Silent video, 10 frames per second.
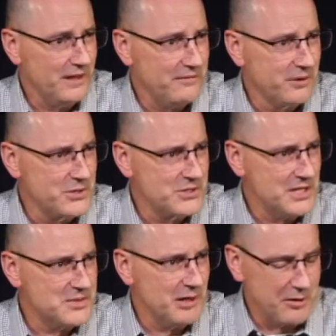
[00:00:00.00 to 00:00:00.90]
that verse
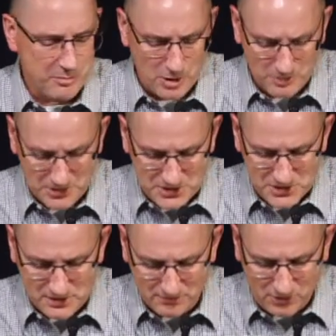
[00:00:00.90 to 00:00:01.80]
says about the purpose
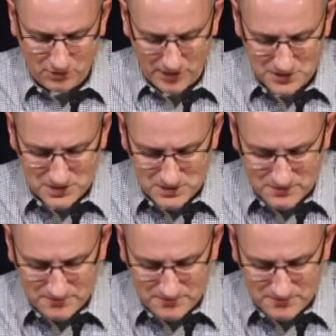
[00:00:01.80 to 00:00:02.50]
of Christ.